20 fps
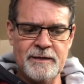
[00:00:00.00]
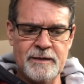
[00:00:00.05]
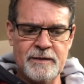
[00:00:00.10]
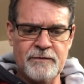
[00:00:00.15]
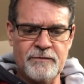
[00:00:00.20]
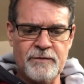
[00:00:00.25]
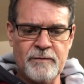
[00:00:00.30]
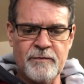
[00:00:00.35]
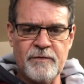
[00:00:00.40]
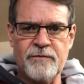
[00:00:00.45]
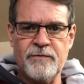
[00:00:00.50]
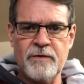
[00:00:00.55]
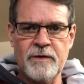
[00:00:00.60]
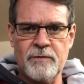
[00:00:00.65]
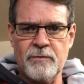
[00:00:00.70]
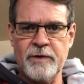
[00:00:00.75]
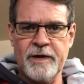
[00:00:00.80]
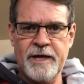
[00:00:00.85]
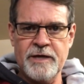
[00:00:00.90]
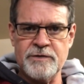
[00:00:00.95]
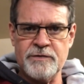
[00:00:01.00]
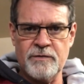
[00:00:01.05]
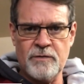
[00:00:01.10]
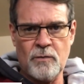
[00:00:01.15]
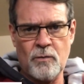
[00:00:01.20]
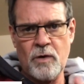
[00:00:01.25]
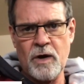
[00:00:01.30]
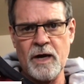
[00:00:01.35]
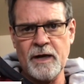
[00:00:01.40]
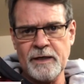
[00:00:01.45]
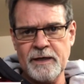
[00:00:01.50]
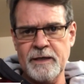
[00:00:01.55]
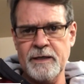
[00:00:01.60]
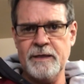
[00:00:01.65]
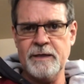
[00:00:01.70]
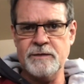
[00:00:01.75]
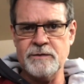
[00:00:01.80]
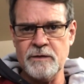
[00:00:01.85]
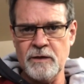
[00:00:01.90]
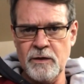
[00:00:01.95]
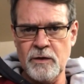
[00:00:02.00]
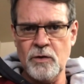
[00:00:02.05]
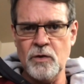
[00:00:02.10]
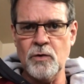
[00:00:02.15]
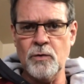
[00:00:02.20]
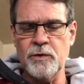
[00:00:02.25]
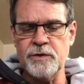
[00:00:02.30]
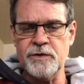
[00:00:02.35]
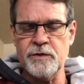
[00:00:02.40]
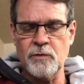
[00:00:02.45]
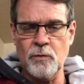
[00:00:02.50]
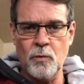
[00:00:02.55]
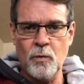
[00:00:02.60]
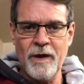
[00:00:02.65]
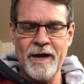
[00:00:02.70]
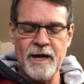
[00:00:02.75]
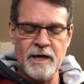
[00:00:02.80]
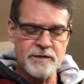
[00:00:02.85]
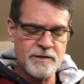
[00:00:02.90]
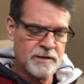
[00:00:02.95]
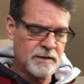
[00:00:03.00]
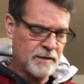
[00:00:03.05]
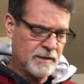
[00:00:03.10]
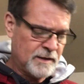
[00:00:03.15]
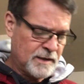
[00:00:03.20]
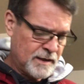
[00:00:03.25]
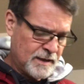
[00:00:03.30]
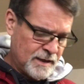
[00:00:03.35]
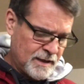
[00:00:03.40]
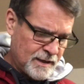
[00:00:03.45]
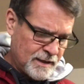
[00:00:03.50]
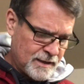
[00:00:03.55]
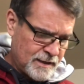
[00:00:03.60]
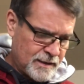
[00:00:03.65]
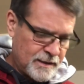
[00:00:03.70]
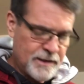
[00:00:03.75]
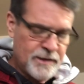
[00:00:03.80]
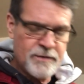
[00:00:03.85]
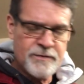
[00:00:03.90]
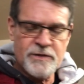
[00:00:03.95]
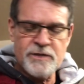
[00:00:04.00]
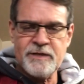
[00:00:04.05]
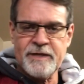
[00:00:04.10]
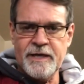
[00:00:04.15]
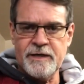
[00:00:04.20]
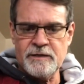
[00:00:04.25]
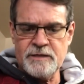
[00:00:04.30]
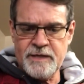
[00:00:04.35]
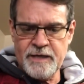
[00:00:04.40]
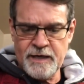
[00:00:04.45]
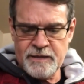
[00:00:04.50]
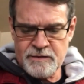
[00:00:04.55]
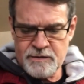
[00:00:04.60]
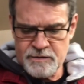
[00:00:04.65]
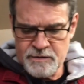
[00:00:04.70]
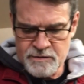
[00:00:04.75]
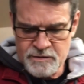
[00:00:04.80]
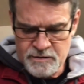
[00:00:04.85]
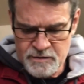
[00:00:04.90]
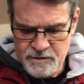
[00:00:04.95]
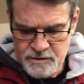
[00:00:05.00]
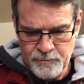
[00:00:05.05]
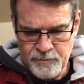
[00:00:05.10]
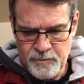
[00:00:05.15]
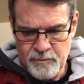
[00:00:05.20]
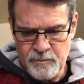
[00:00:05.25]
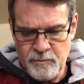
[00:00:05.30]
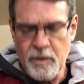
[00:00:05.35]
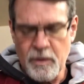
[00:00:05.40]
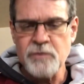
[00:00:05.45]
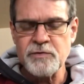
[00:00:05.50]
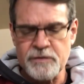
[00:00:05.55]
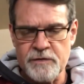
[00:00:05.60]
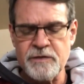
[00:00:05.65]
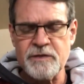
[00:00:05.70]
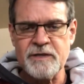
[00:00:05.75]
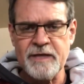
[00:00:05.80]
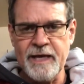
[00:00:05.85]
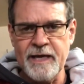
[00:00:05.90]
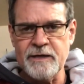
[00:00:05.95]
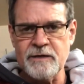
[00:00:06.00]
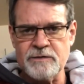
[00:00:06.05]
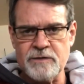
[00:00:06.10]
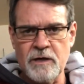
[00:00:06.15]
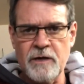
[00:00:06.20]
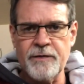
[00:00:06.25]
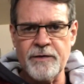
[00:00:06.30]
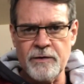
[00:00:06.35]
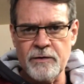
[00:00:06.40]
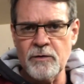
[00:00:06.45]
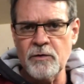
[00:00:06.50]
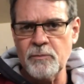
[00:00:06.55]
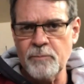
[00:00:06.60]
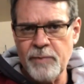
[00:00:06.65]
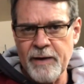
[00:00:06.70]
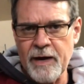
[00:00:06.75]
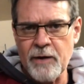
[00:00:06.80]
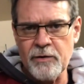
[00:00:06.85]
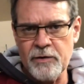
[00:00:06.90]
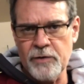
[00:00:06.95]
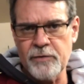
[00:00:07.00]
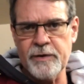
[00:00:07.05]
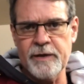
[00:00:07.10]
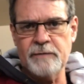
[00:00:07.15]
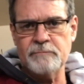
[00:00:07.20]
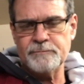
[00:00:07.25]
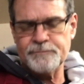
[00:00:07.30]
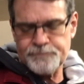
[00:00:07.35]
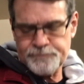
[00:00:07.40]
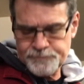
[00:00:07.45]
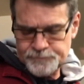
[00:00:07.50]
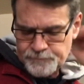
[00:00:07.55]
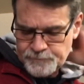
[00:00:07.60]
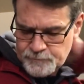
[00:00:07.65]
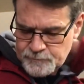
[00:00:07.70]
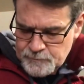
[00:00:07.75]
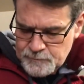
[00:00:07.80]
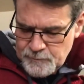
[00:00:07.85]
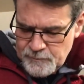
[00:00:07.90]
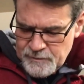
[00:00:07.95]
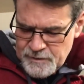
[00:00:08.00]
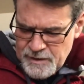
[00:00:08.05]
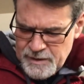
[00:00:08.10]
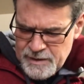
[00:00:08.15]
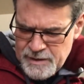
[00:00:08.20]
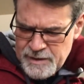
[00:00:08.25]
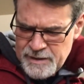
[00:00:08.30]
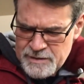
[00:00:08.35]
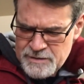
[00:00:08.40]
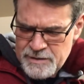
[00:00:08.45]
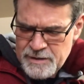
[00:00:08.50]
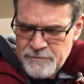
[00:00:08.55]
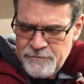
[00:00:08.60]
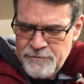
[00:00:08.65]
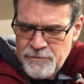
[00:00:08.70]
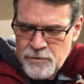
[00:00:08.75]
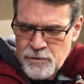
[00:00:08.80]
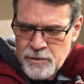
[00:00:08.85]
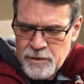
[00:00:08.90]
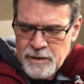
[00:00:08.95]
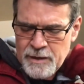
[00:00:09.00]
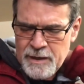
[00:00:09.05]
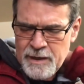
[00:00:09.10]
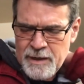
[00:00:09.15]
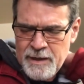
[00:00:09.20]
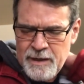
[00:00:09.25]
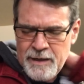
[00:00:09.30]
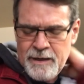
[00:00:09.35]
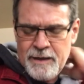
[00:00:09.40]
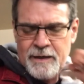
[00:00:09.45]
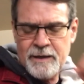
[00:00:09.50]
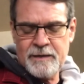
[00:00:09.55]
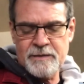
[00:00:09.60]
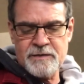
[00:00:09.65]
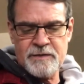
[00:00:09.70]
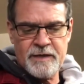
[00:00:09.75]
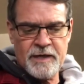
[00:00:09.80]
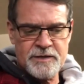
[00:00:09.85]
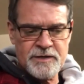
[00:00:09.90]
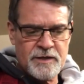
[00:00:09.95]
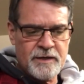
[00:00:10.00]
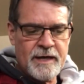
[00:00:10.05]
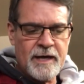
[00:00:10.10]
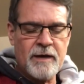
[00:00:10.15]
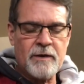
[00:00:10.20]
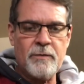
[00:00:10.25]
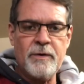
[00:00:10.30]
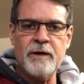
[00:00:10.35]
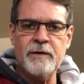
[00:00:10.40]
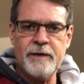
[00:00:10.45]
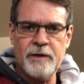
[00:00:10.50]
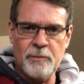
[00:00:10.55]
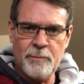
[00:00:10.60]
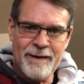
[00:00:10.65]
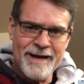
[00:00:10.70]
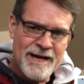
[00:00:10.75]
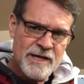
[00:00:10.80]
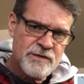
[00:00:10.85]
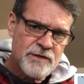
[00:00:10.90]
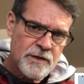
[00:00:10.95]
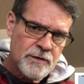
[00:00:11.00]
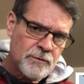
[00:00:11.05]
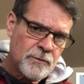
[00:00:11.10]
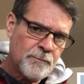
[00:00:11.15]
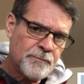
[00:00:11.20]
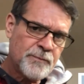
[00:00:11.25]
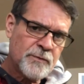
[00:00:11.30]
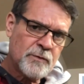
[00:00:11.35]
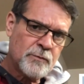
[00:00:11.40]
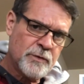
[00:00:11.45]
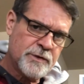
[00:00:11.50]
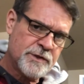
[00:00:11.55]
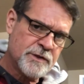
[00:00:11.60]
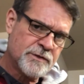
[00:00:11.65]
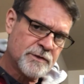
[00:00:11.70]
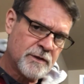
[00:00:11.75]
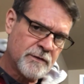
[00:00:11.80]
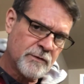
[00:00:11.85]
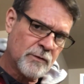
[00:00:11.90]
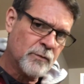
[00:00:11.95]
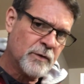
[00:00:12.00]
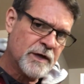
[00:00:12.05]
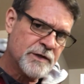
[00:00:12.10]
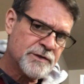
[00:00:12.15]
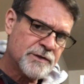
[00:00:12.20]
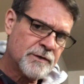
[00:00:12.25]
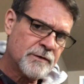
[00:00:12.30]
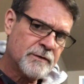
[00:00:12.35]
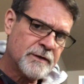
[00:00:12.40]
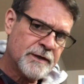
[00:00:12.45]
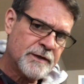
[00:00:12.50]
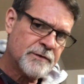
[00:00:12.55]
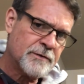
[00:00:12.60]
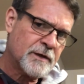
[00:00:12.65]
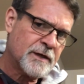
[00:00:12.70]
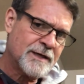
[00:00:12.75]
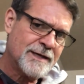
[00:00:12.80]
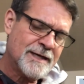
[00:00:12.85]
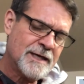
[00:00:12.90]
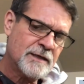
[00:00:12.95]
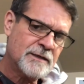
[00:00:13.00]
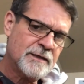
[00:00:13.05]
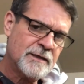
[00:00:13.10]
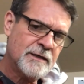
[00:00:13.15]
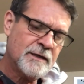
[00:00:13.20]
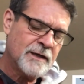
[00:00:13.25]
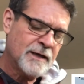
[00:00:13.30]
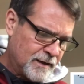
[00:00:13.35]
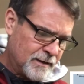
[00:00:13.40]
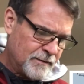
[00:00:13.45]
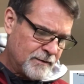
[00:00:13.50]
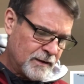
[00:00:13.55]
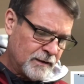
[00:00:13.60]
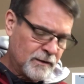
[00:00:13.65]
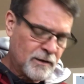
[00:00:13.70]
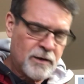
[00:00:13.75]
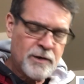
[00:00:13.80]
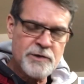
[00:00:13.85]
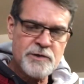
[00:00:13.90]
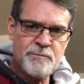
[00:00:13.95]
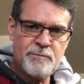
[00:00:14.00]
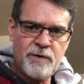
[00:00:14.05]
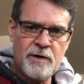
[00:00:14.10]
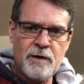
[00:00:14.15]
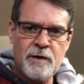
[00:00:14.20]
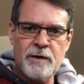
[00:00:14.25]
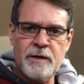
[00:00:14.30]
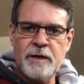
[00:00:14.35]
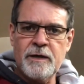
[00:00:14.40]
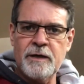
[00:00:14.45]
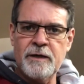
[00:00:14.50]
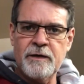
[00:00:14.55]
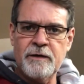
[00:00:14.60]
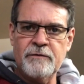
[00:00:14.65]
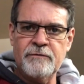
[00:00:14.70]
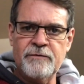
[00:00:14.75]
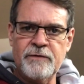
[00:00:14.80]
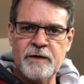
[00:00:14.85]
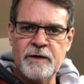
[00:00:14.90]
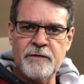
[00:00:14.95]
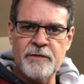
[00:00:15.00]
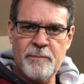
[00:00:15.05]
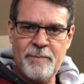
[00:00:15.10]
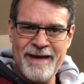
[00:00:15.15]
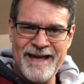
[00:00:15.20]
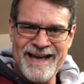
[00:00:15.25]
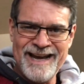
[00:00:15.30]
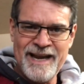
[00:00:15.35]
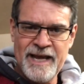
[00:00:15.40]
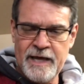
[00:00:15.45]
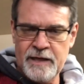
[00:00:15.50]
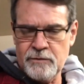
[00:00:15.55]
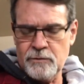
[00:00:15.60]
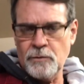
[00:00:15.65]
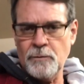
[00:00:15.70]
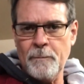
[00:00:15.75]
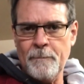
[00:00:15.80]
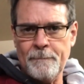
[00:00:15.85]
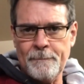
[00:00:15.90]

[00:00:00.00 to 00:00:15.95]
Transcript: from the Front Range of the Rockies going to the west. Here in the state of Texas, most of the state is on their own power grid, except for a section out around El Paso, which is on the Western Interconnected, a large part of the Panhandle,